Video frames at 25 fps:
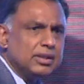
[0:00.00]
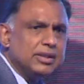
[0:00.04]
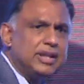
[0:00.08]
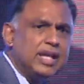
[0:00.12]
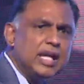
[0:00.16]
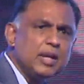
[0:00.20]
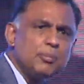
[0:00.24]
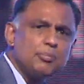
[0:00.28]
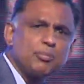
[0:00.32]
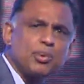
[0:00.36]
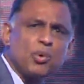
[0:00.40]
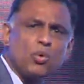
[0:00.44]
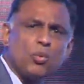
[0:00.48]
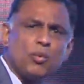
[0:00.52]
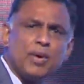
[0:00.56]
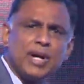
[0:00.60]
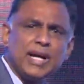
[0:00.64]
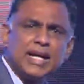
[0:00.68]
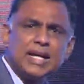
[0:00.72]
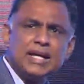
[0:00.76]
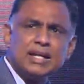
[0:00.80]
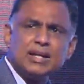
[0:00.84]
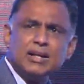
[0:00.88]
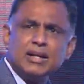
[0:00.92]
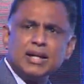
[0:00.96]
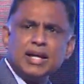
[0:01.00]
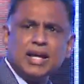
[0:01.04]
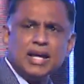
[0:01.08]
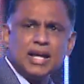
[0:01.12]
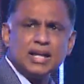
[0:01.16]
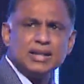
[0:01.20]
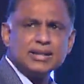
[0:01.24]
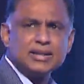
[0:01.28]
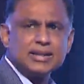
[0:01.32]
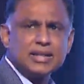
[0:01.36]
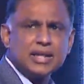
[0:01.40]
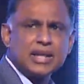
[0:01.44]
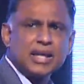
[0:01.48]
They provide
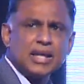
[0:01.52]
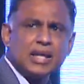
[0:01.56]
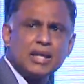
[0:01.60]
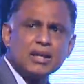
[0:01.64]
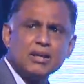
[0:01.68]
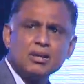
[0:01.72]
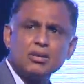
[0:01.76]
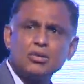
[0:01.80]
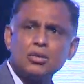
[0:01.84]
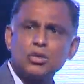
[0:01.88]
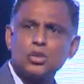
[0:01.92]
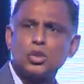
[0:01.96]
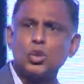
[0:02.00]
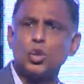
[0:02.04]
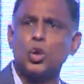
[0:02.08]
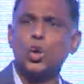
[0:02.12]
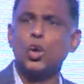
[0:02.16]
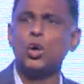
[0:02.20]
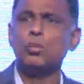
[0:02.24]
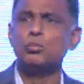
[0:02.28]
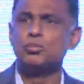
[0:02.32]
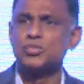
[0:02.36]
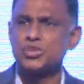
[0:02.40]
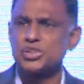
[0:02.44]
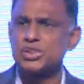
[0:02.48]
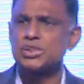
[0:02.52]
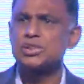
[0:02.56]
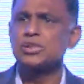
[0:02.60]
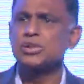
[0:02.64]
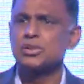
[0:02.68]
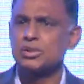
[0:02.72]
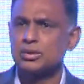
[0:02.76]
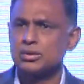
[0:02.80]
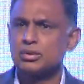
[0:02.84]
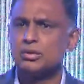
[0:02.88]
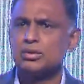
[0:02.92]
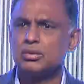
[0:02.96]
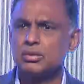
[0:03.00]
healthcare to homes,
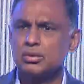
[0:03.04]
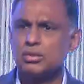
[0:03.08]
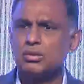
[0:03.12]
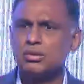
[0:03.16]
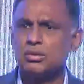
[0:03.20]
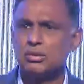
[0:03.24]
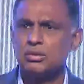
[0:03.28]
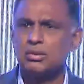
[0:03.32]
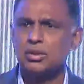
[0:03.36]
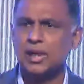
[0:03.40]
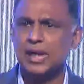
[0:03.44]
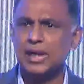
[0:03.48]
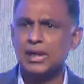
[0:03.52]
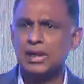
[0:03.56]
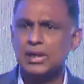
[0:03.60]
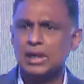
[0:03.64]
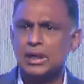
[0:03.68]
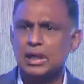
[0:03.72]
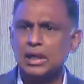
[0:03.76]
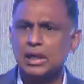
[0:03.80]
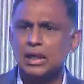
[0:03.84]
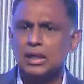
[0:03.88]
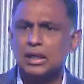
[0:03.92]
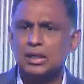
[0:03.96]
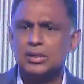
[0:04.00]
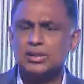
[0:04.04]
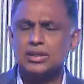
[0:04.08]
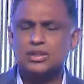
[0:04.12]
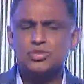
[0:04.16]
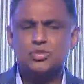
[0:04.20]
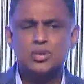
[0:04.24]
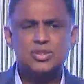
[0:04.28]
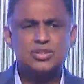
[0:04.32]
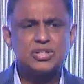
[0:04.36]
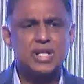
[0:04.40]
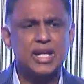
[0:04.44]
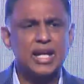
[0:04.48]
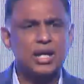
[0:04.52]
right? This
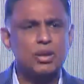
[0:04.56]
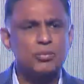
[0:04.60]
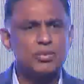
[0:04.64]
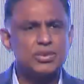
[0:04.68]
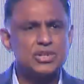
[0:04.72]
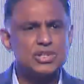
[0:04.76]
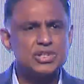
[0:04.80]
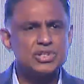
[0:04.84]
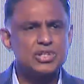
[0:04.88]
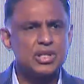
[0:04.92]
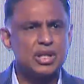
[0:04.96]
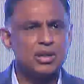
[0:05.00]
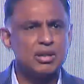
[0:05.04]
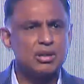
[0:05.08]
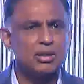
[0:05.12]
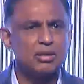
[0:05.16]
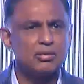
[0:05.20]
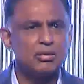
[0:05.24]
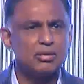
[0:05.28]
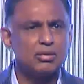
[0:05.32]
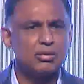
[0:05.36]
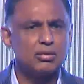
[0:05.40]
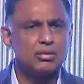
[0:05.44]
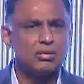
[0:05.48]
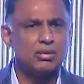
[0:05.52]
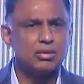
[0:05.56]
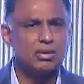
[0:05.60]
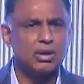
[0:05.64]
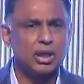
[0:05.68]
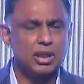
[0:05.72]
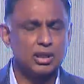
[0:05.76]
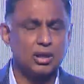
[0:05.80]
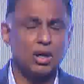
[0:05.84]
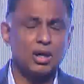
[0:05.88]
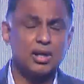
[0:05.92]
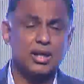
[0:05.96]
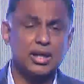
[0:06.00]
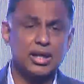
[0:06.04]
was an acquisition,
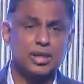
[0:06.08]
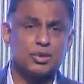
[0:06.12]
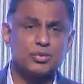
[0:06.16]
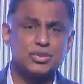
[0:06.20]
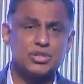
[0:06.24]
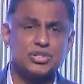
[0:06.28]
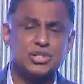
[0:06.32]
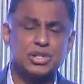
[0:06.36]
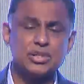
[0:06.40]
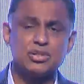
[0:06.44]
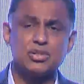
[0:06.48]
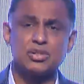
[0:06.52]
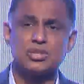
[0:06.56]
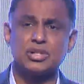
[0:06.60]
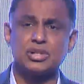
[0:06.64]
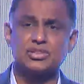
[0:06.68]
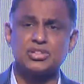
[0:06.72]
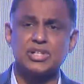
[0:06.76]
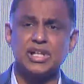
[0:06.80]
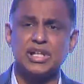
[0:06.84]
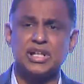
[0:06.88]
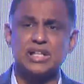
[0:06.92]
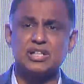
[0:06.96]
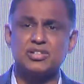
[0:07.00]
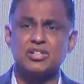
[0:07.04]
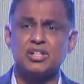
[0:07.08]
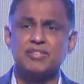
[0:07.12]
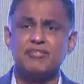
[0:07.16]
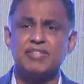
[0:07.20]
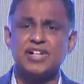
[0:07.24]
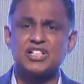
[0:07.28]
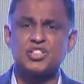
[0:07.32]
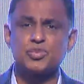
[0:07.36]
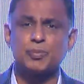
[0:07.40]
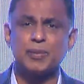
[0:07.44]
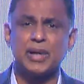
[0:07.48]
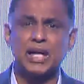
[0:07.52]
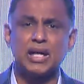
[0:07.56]
not an acquisition, this is a serious
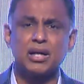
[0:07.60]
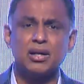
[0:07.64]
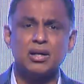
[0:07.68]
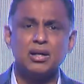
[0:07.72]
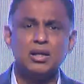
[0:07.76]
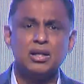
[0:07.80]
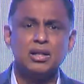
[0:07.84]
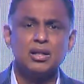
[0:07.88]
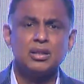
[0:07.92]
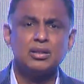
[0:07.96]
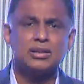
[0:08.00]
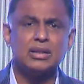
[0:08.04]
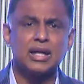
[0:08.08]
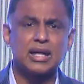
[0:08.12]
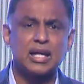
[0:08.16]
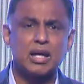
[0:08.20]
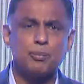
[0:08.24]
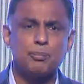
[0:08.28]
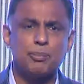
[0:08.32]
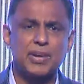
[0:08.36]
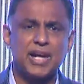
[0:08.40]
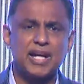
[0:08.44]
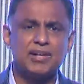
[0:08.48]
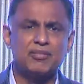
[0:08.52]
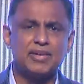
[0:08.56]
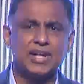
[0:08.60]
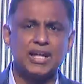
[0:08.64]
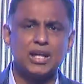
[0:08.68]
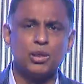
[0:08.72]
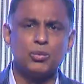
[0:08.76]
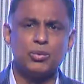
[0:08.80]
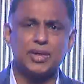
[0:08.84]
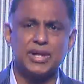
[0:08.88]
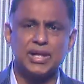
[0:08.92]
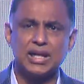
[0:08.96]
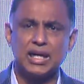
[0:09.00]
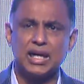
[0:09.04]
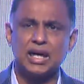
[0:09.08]
investment that our private
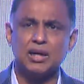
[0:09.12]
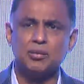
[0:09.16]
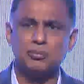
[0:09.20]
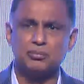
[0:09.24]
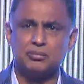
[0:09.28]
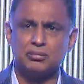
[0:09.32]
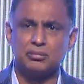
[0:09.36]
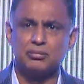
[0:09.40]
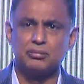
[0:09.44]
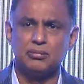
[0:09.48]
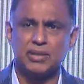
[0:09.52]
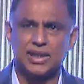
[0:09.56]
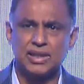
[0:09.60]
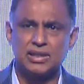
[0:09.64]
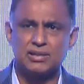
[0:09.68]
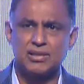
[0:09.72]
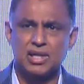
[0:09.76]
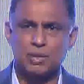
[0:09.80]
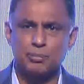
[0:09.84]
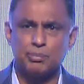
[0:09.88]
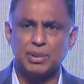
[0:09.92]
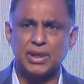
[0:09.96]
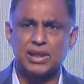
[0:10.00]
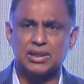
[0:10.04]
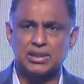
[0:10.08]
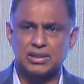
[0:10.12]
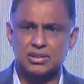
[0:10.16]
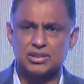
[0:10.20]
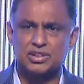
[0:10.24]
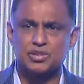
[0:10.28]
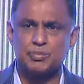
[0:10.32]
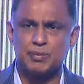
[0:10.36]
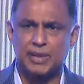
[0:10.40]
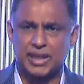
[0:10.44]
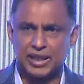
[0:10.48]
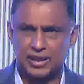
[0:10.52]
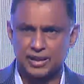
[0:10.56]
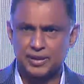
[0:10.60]
equity arm, Mahindra Partners,
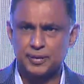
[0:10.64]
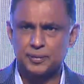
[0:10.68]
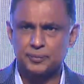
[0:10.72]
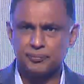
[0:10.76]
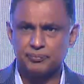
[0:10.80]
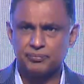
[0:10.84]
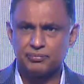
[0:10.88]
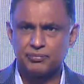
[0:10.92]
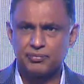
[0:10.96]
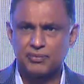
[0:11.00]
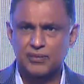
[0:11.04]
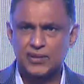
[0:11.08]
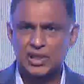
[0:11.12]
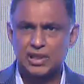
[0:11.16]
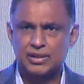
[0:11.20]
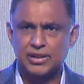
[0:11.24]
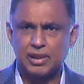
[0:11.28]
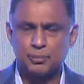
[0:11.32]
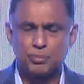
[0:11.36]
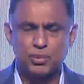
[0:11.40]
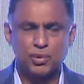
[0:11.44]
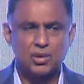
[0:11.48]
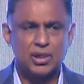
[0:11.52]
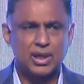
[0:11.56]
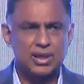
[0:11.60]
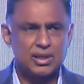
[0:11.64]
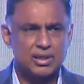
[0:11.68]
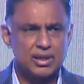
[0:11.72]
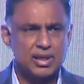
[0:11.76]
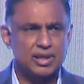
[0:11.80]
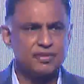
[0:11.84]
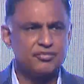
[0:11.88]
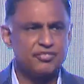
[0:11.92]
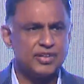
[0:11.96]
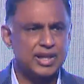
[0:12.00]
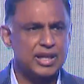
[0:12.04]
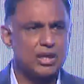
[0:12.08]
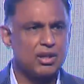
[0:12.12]
made. They put
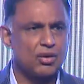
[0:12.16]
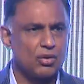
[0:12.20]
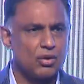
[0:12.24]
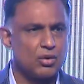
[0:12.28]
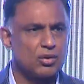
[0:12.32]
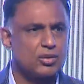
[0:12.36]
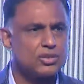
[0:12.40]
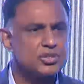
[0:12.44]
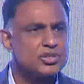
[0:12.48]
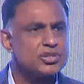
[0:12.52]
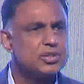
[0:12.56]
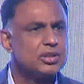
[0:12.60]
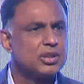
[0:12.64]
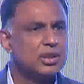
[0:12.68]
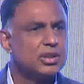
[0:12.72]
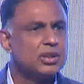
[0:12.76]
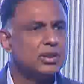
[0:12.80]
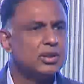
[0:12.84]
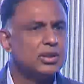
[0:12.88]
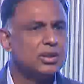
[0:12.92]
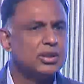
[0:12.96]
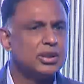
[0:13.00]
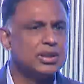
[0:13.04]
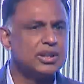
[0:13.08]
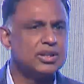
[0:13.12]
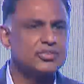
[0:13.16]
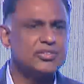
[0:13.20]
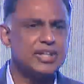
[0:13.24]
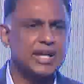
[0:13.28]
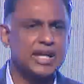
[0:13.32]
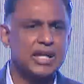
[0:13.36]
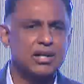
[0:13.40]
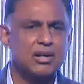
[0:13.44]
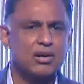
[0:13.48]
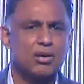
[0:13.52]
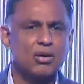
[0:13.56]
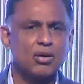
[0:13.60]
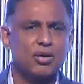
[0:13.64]
105 crores in the
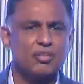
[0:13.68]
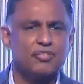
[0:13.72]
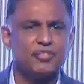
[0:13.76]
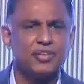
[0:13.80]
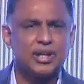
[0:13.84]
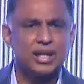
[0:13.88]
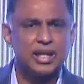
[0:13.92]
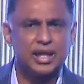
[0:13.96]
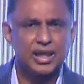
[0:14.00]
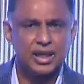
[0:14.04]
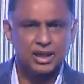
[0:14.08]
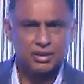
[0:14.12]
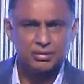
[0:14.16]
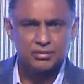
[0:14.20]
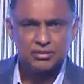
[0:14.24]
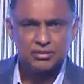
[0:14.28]
second round of funding